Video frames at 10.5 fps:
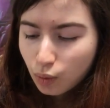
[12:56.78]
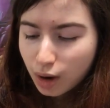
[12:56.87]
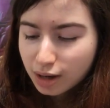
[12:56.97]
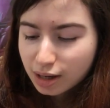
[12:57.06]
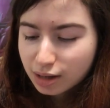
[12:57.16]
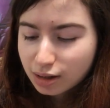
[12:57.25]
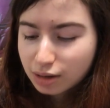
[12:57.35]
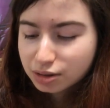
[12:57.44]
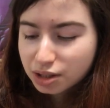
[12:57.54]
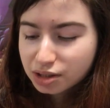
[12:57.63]
Why are
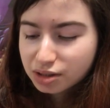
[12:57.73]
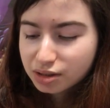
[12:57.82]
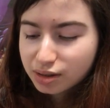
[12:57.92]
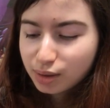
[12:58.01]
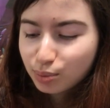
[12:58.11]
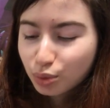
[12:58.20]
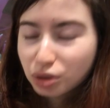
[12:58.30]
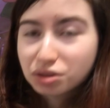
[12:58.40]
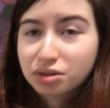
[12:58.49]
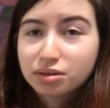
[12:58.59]
artists
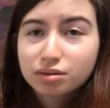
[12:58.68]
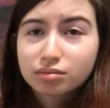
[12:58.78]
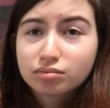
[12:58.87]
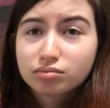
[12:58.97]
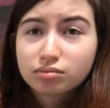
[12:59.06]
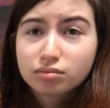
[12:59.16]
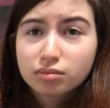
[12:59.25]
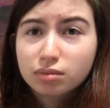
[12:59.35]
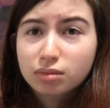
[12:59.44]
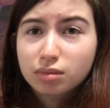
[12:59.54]
important?
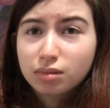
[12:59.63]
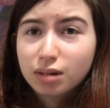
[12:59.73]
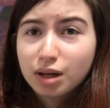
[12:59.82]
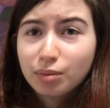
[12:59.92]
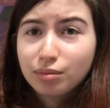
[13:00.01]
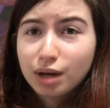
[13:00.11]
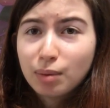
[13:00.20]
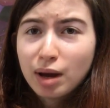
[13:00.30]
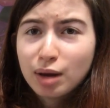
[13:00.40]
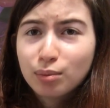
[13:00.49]
Am
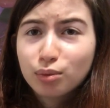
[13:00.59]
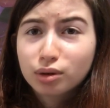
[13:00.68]
I